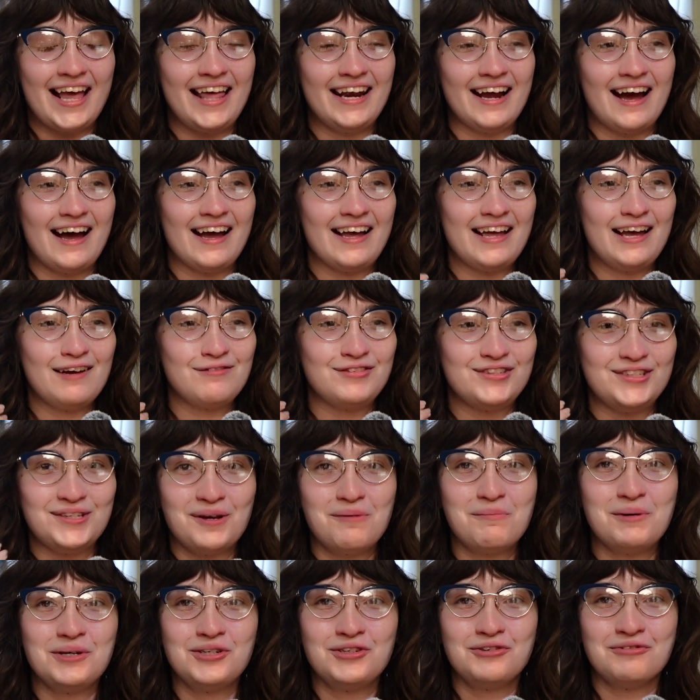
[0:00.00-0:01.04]
And I have
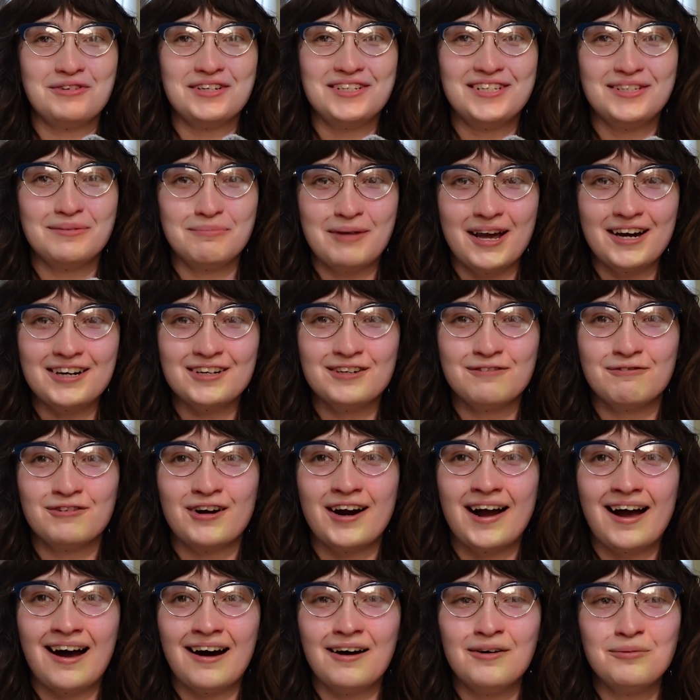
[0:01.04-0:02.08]
so much respect for
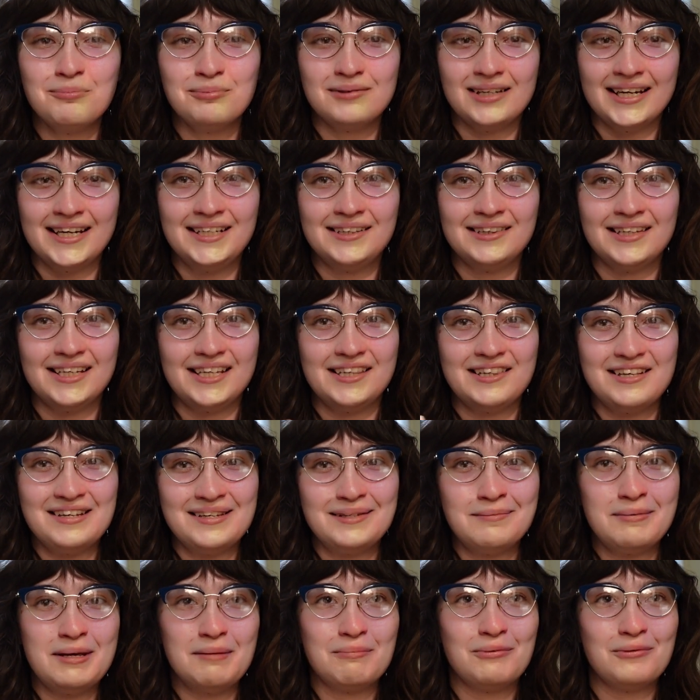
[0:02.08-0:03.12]
how plainly
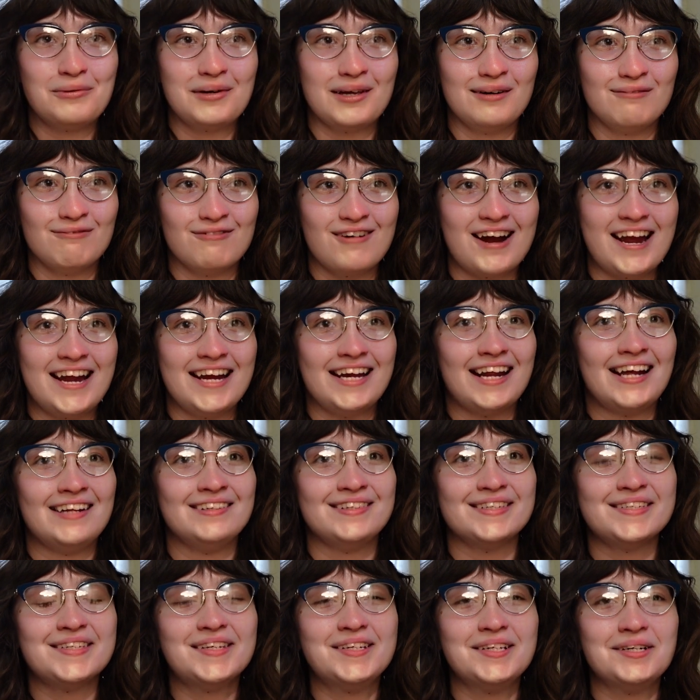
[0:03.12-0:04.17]
these people can write
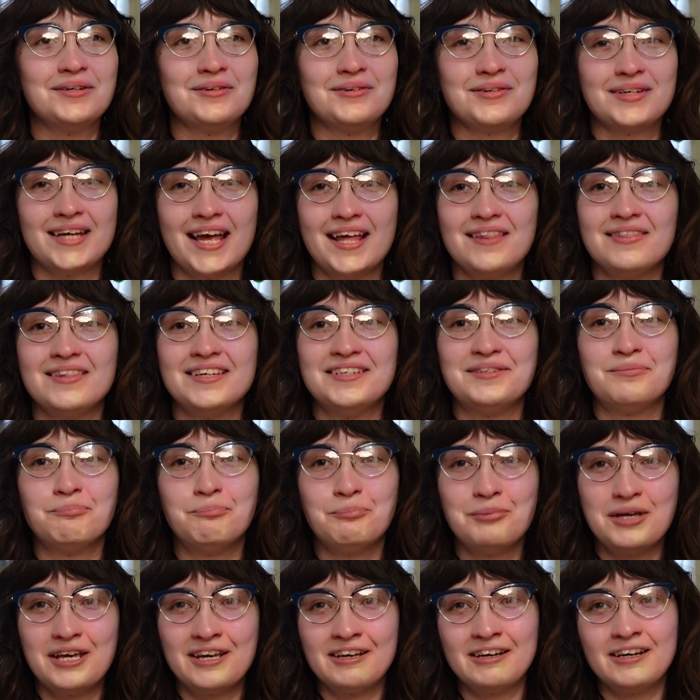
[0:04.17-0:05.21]
and still get these
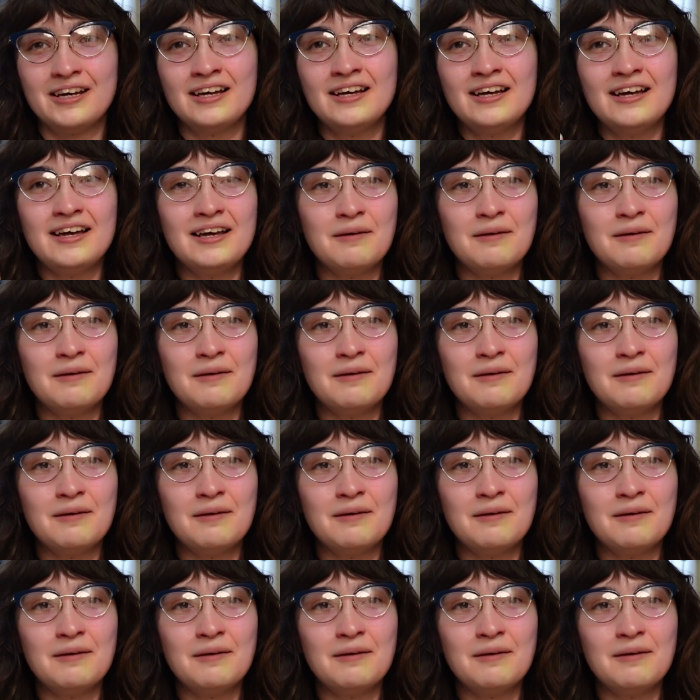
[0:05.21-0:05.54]
big,